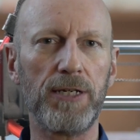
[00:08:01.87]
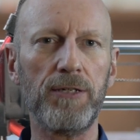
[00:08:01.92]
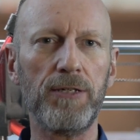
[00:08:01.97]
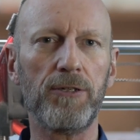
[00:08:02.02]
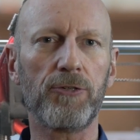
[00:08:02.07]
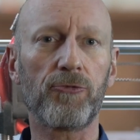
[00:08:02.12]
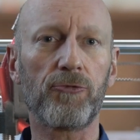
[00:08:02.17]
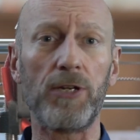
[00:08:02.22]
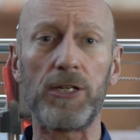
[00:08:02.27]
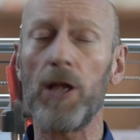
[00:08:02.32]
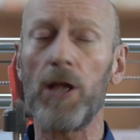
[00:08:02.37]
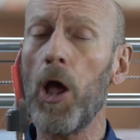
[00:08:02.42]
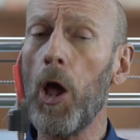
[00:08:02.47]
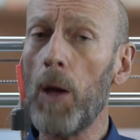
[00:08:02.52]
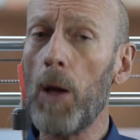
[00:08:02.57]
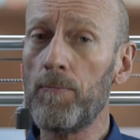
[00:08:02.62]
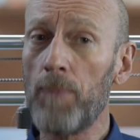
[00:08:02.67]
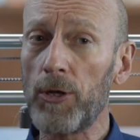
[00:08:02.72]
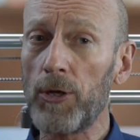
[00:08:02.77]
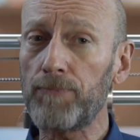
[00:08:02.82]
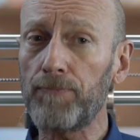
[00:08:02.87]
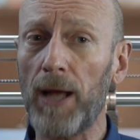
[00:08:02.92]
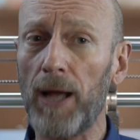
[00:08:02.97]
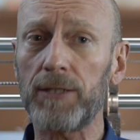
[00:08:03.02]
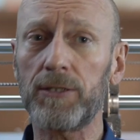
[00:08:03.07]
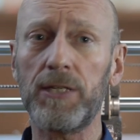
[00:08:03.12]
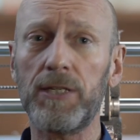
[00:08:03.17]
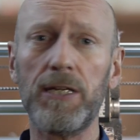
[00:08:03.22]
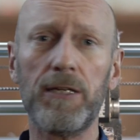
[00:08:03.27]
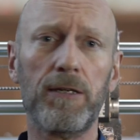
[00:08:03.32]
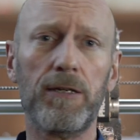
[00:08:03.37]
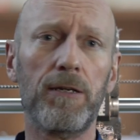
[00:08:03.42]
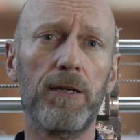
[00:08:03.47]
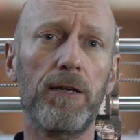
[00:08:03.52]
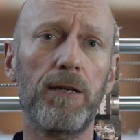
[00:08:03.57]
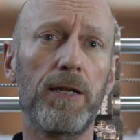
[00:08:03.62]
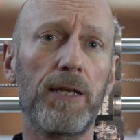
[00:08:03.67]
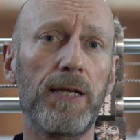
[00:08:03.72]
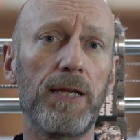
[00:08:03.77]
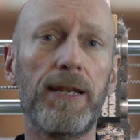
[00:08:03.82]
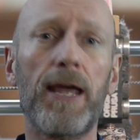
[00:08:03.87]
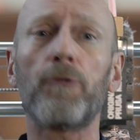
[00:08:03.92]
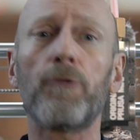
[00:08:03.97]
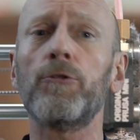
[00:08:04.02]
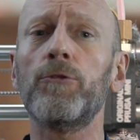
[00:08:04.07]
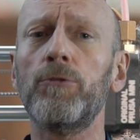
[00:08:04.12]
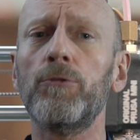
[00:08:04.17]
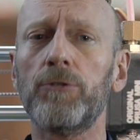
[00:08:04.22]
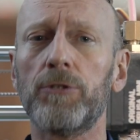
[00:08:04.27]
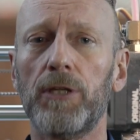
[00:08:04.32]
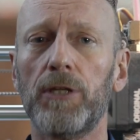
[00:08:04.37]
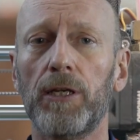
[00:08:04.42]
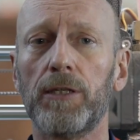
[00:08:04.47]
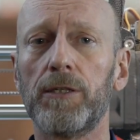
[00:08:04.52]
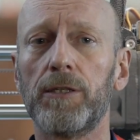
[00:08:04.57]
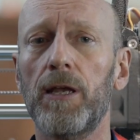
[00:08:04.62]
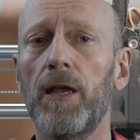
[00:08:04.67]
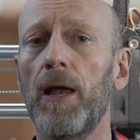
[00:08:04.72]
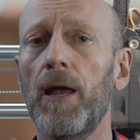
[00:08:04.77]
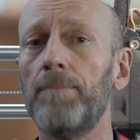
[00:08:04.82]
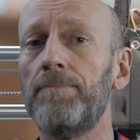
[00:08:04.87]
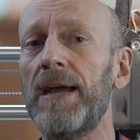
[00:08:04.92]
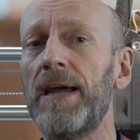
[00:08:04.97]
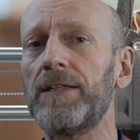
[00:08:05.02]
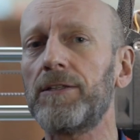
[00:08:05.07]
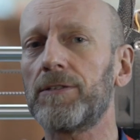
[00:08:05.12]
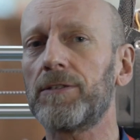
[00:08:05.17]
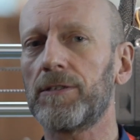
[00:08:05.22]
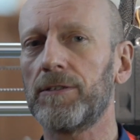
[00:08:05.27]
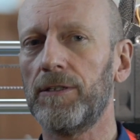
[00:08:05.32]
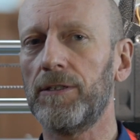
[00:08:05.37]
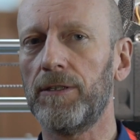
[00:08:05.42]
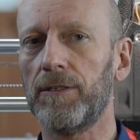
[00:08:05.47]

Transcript: industries, most particularly in aeronautics, medicine,